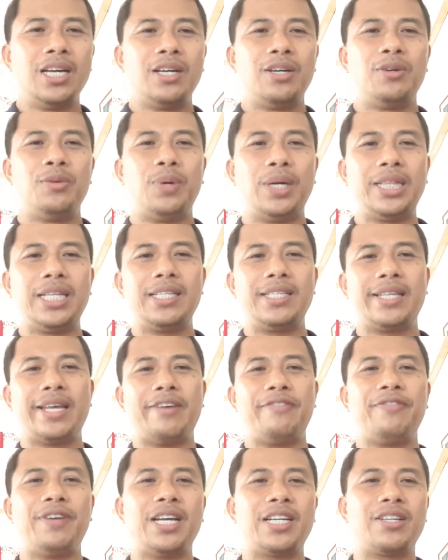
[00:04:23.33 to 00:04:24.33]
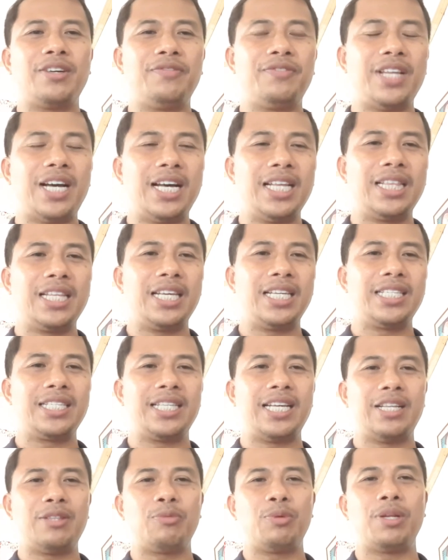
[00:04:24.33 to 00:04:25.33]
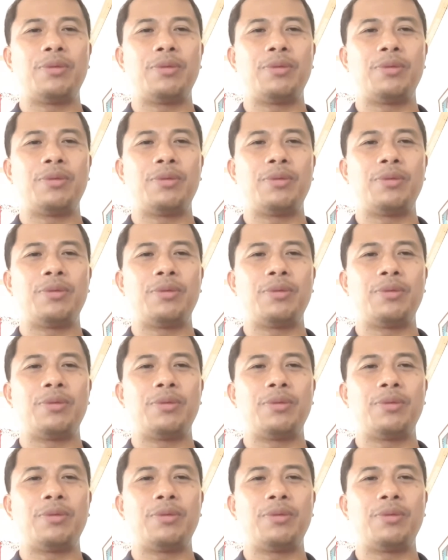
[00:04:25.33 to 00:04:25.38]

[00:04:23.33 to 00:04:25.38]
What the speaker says: what is the effect of that is that